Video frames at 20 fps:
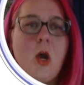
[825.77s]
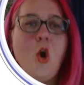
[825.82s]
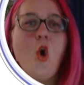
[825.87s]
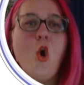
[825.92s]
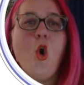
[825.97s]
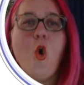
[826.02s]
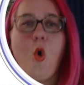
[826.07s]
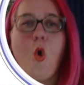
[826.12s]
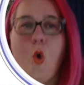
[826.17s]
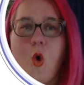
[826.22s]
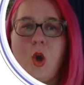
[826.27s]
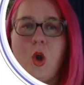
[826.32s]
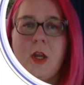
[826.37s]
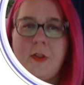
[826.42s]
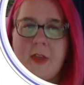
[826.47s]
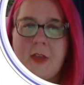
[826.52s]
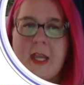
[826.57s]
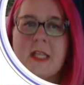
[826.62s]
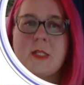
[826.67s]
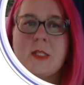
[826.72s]
all of
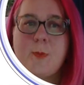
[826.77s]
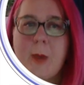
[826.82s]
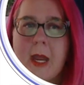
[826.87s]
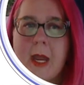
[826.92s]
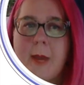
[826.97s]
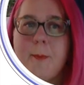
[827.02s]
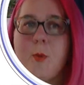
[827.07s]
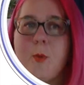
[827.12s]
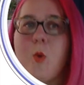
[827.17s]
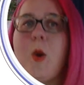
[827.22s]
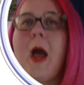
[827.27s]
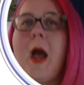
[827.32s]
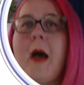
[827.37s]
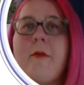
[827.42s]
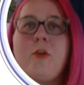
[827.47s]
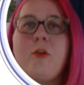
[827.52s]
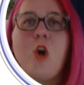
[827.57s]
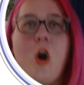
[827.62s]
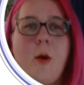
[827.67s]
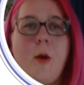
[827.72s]
these people
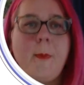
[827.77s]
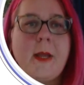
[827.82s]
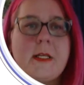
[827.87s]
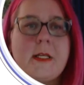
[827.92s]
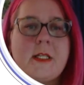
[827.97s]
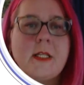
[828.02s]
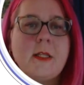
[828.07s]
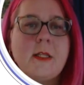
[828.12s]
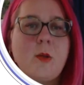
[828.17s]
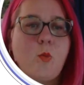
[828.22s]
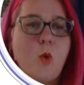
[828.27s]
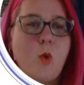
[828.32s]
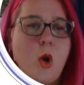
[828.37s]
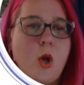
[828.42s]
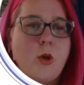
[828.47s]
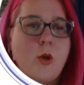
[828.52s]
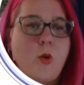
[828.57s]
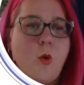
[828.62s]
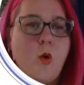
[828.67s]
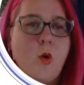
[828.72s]
have commented the
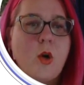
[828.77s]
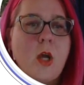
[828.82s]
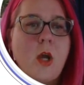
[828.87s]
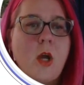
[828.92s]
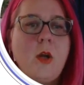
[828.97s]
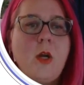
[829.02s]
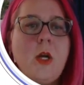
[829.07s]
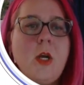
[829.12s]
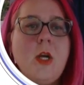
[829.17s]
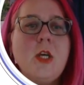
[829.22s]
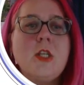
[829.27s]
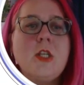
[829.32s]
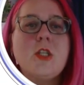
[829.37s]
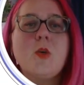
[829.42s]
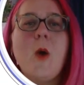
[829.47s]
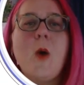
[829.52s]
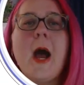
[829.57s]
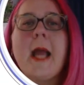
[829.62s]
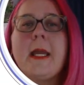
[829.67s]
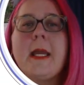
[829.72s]
word auto, so
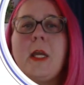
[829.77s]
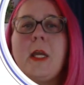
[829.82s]
I can